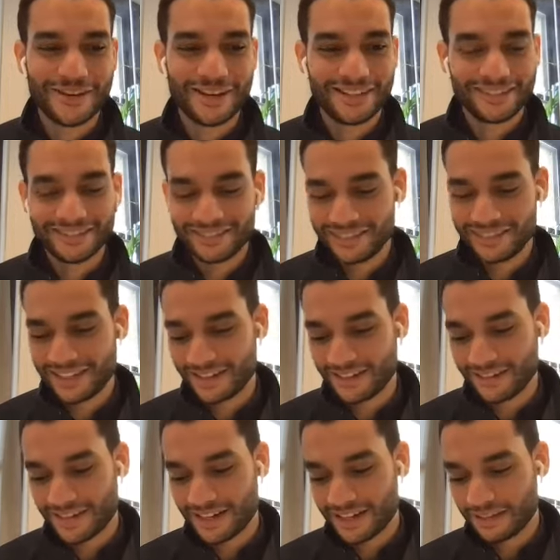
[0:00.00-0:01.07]
fun,
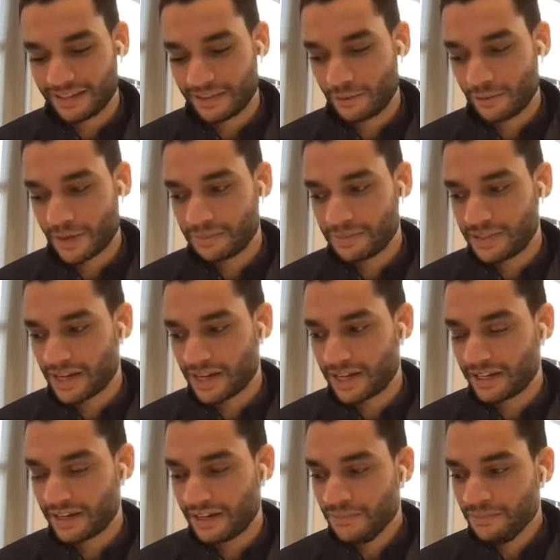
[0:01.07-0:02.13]
the
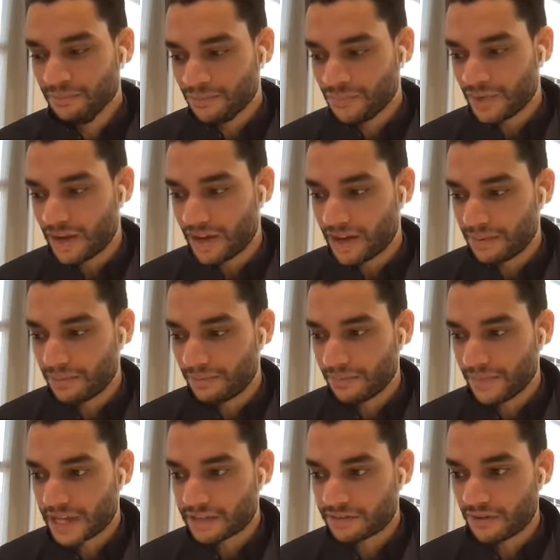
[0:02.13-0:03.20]
website,
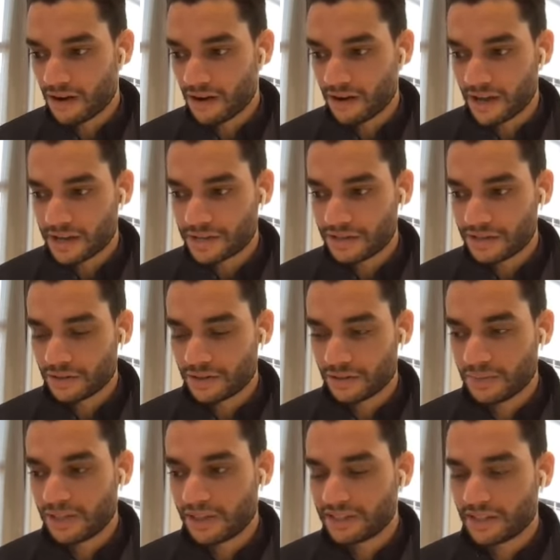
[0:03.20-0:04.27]
as far as, some
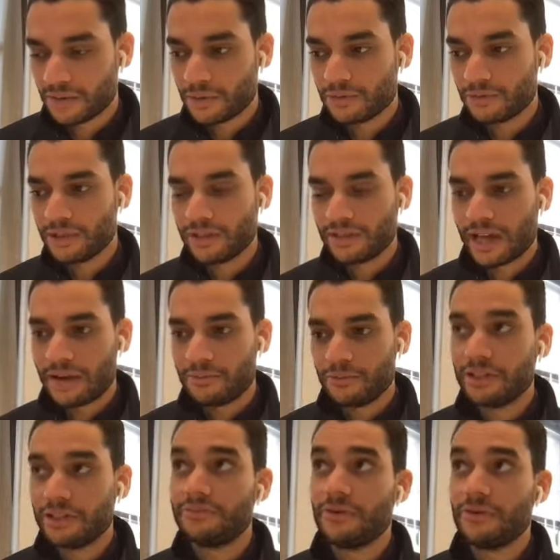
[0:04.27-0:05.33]
of the things that I'm
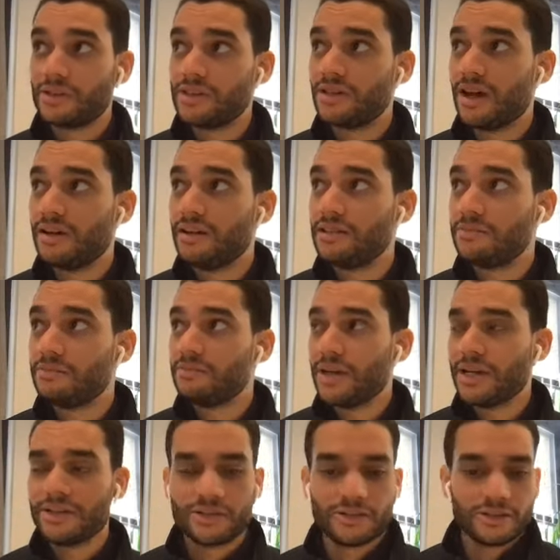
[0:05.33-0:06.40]
really focused on is
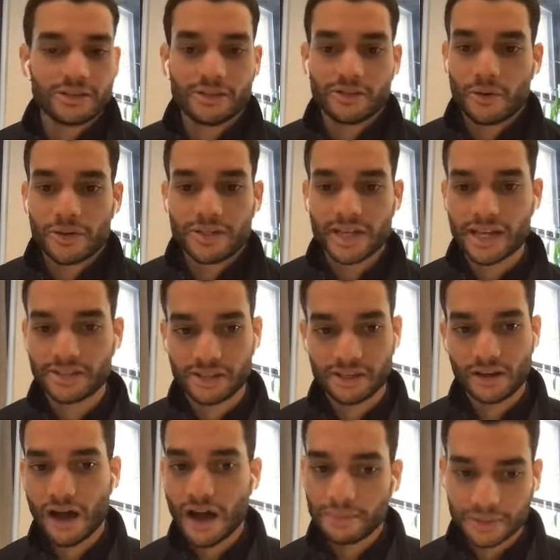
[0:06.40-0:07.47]
making sure it's always
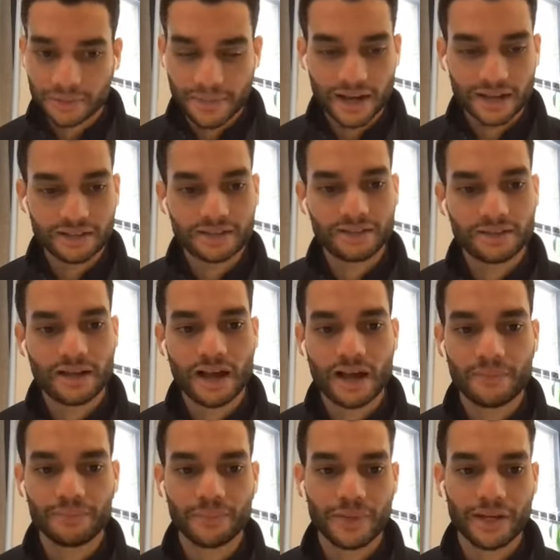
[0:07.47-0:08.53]
SEO optimized,
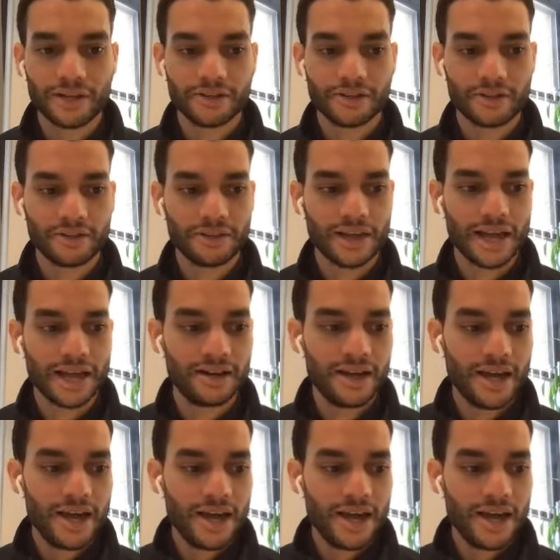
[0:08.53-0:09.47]
making sure that,